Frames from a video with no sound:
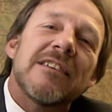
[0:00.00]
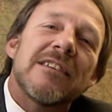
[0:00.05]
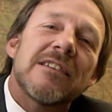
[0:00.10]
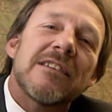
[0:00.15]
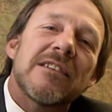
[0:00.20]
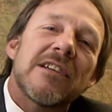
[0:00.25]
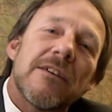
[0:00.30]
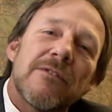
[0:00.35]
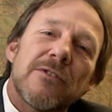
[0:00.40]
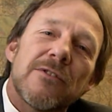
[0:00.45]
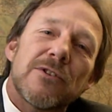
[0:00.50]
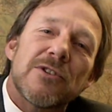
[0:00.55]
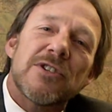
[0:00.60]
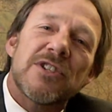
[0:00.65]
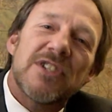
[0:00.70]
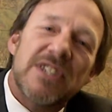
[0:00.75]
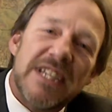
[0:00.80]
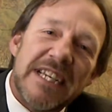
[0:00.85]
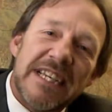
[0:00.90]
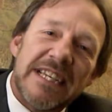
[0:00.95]
Governor
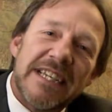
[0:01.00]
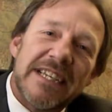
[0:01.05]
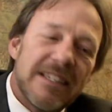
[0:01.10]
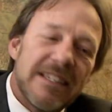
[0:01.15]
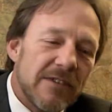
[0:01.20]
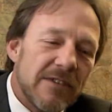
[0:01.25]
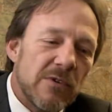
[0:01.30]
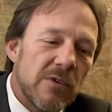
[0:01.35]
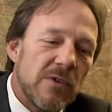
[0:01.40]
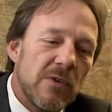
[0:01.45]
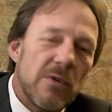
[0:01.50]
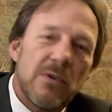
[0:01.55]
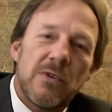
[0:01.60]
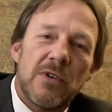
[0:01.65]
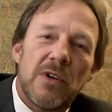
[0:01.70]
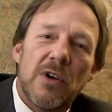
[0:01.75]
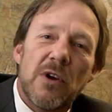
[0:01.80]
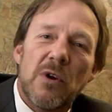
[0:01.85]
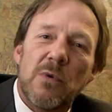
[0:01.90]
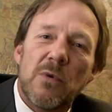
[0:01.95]
Stitt,
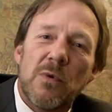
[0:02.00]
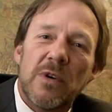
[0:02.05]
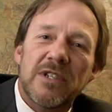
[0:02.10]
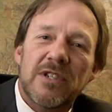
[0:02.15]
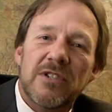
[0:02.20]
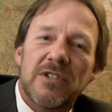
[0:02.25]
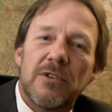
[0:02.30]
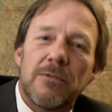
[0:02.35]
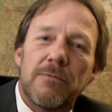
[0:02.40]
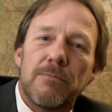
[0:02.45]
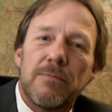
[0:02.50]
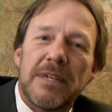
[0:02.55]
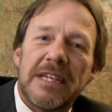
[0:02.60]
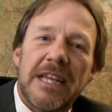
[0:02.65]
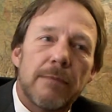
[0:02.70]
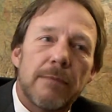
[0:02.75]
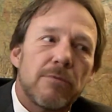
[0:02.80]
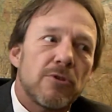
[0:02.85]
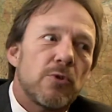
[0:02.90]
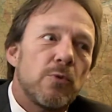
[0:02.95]
wants to be
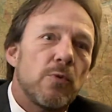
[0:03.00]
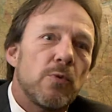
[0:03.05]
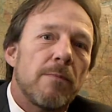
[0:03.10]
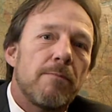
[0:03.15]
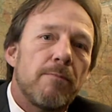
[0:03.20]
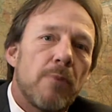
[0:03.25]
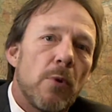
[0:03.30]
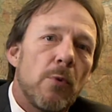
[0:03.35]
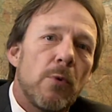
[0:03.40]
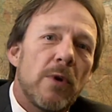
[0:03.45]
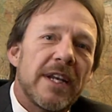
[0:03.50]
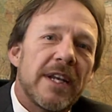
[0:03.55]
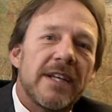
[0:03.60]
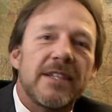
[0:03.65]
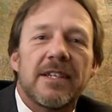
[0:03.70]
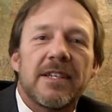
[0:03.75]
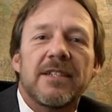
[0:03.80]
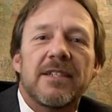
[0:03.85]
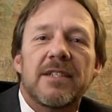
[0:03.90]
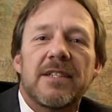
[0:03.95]
able to appoint
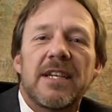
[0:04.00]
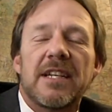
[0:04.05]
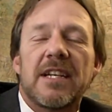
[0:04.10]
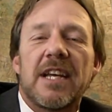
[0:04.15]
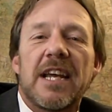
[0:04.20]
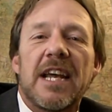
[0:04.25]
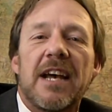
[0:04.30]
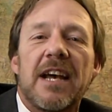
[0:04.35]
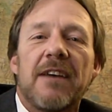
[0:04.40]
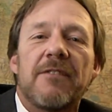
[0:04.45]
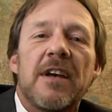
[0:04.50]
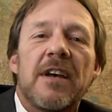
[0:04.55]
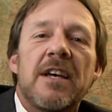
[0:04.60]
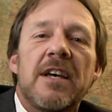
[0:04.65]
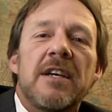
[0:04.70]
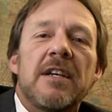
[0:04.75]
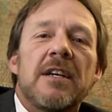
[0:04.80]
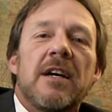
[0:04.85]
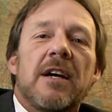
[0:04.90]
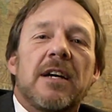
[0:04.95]
instead of have
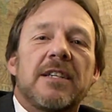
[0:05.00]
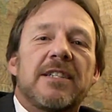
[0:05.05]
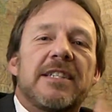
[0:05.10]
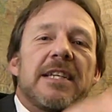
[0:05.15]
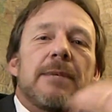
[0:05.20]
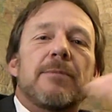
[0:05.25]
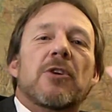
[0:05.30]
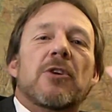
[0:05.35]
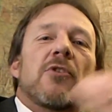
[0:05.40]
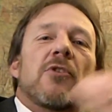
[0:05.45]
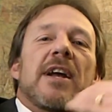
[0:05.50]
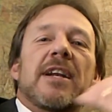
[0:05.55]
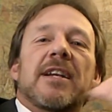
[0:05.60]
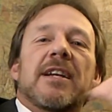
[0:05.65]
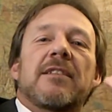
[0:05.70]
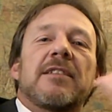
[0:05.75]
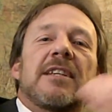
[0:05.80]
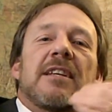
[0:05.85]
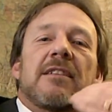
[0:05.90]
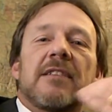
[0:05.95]
a
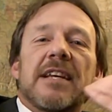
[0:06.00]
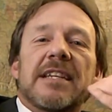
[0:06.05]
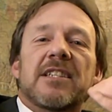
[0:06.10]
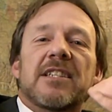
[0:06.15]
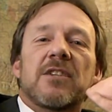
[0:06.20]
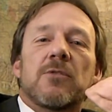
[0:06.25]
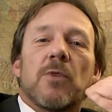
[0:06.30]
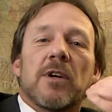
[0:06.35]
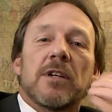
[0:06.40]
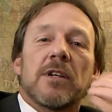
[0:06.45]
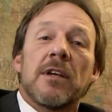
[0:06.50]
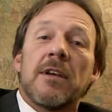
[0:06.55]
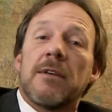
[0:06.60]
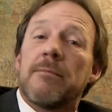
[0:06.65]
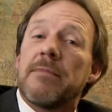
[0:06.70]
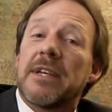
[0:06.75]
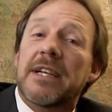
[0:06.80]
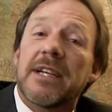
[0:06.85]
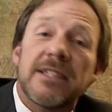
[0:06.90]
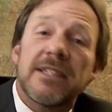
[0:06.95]
democratically elected one,
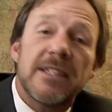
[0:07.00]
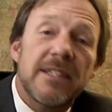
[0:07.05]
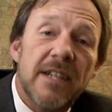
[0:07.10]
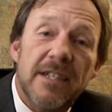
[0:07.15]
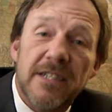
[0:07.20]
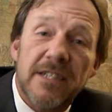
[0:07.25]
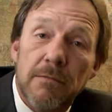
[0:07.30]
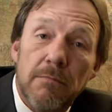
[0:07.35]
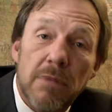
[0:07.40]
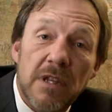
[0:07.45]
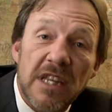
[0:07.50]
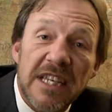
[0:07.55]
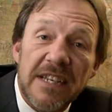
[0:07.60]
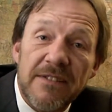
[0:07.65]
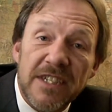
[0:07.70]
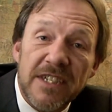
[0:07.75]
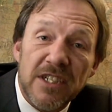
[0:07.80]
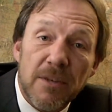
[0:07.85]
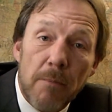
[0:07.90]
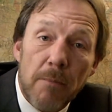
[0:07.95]
because he doesn't believe
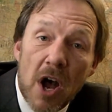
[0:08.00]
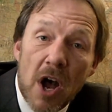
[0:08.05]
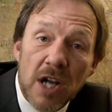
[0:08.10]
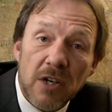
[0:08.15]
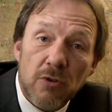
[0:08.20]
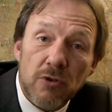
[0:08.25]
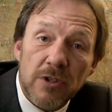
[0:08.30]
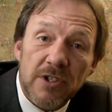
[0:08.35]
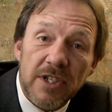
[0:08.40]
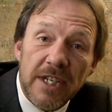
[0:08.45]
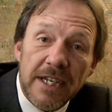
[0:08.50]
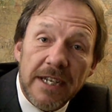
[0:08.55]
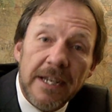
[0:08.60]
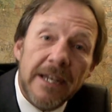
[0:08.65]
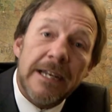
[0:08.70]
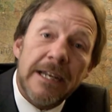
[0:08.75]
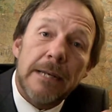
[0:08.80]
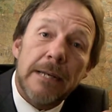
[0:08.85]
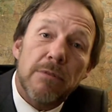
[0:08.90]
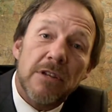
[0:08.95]
in democracy.
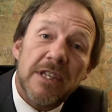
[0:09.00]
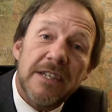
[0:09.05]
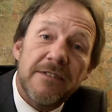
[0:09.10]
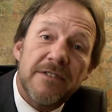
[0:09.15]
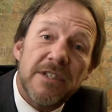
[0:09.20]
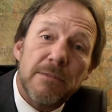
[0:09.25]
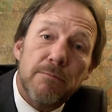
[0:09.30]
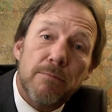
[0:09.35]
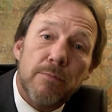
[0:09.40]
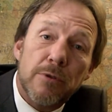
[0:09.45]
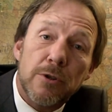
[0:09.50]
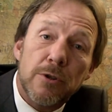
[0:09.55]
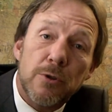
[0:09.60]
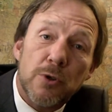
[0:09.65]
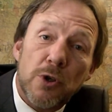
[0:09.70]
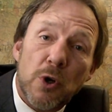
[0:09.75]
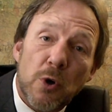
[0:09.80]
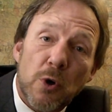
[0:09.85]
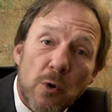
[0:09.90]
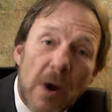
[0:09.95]
He believes in
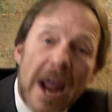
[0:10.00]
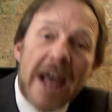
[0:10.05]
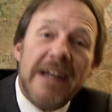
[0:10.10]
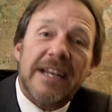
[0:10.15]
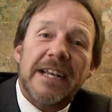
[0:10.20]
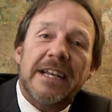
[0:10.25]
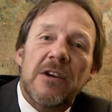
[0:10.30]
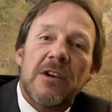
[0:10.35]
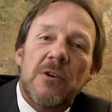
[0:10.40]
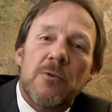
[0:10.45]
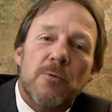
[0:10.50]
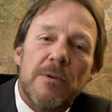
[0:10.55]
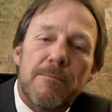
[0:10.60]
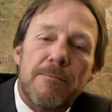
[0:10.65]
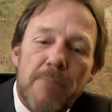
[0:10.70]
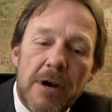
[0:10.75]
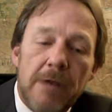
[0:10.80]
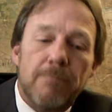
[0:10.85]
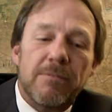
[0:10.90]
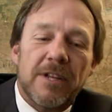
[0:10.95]
plutocratic
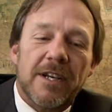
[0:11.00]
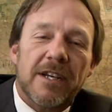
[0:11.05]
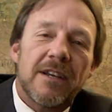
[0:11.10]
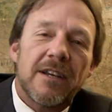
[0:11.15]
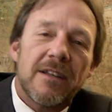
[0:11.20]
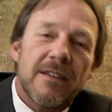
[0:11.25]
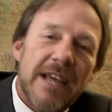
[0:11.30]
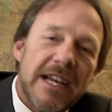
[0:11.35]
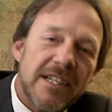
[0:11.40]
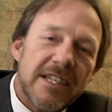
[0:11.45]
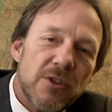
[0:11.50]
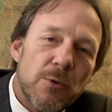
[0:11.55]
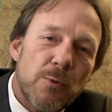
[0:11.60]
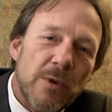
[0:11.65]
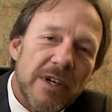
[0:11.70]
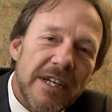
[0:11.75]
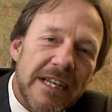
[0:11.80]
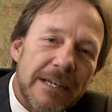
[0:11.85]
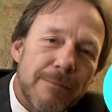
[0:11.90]
republic. That's what he